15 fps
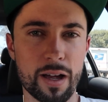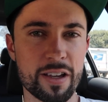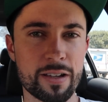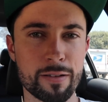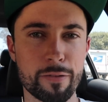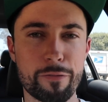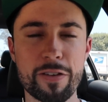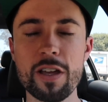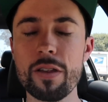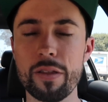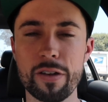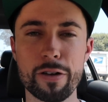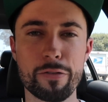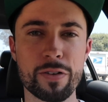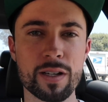You can feel
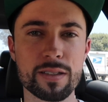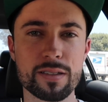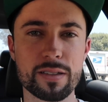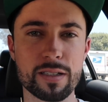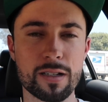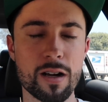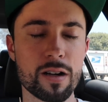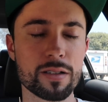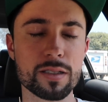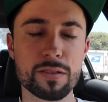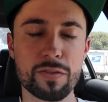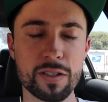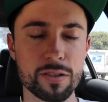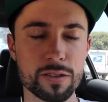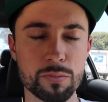the difference. The car
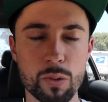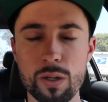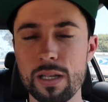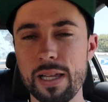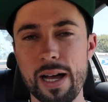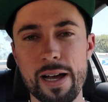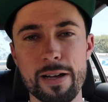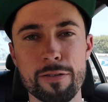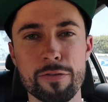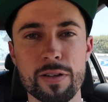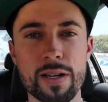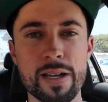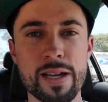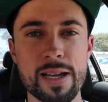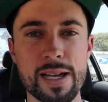just feels more
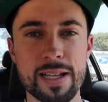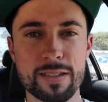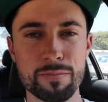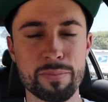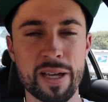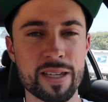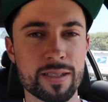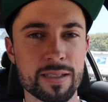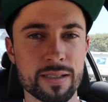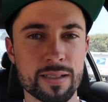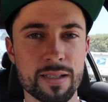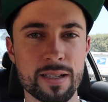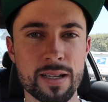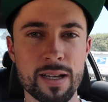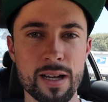alive. It's
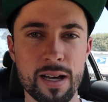amazing.